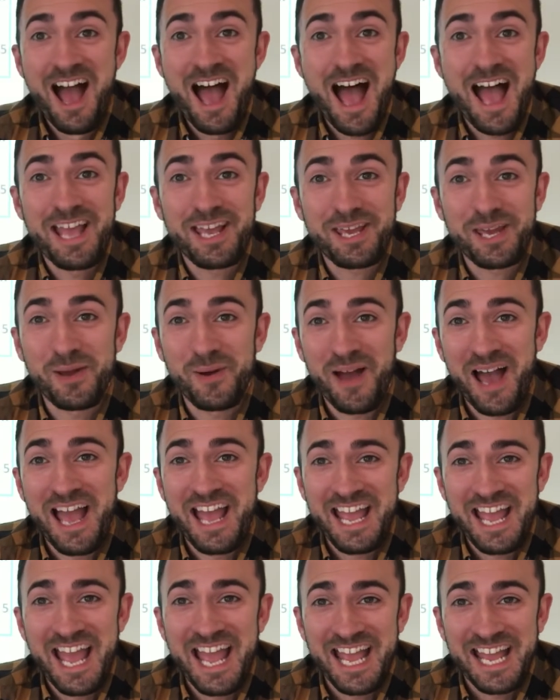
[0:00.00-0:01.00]

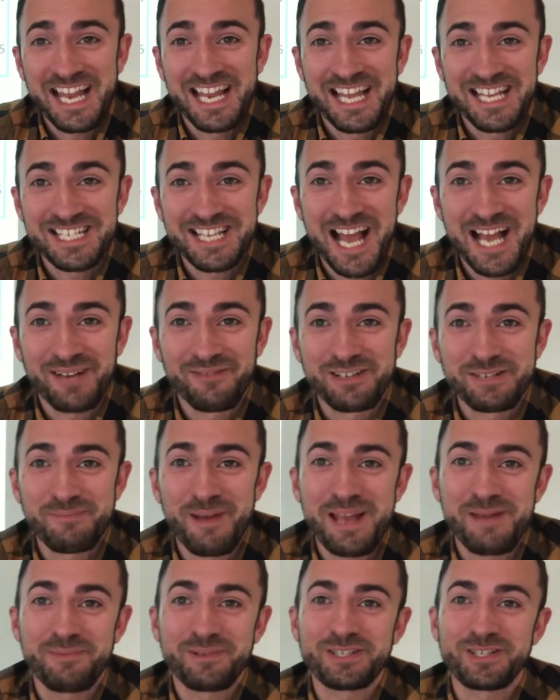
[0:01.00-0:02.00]
AQA English Language
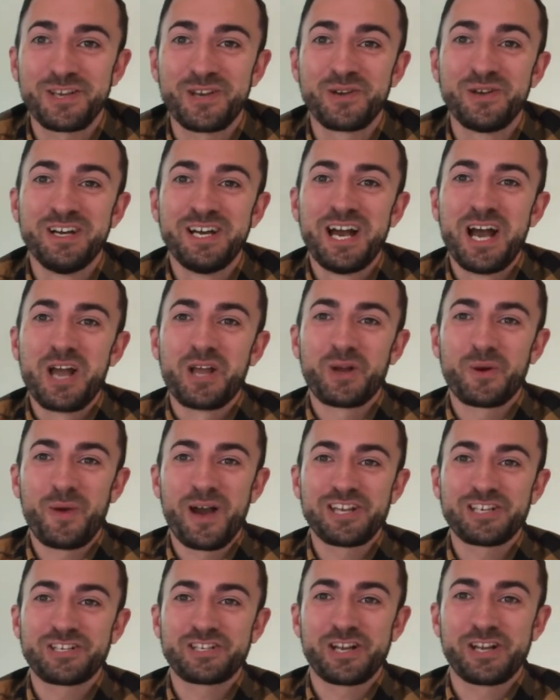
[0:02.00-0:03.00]
Paper 2,
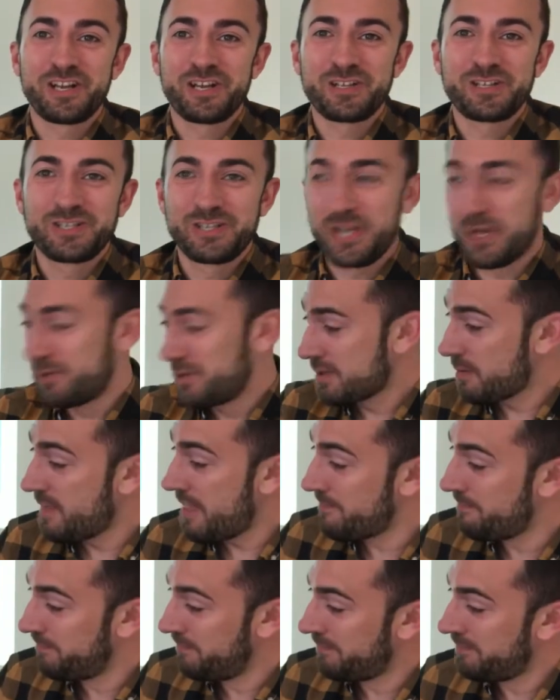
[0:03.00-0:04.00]
question 2. Come
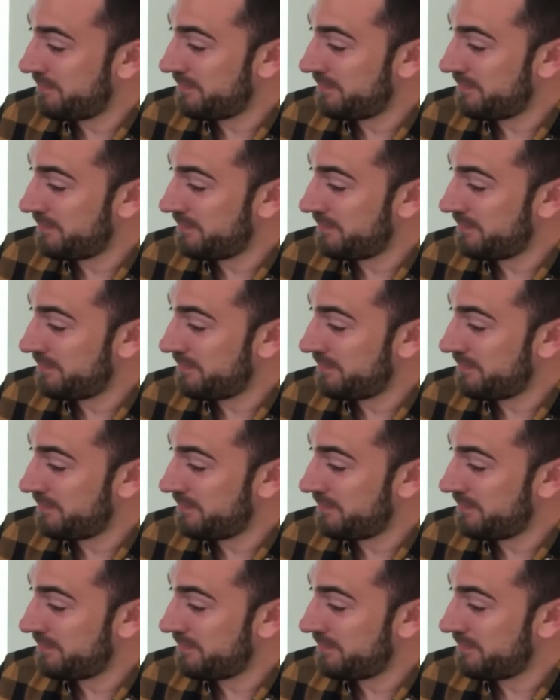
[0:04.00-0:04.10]
on in.